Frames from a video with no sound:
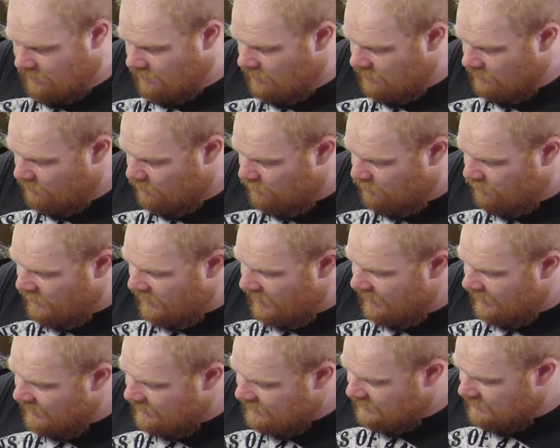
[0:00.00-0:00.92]
The
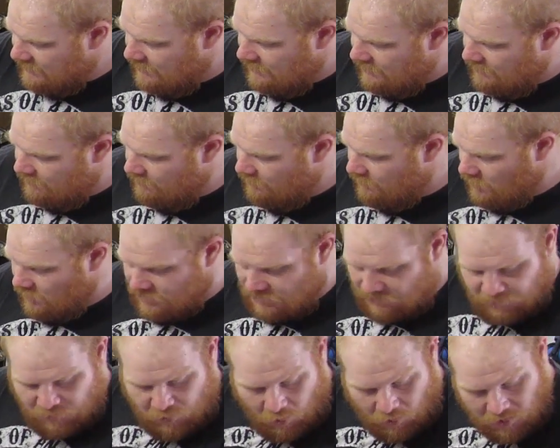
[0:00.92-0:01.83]
biggest, most
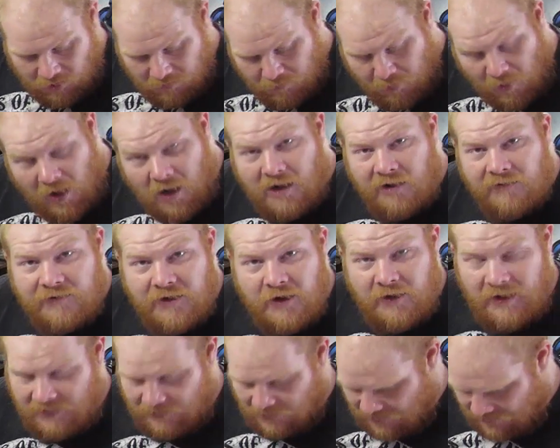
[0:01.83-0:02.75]
important part of
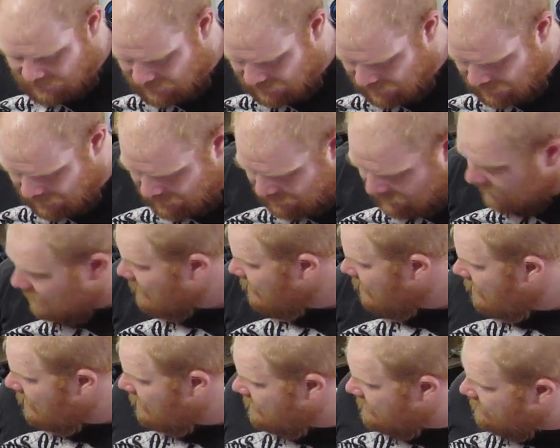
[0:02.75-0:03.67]
doing this
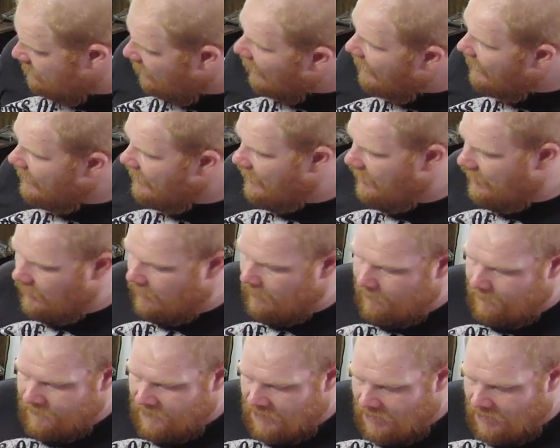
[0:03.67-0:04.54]
is right here.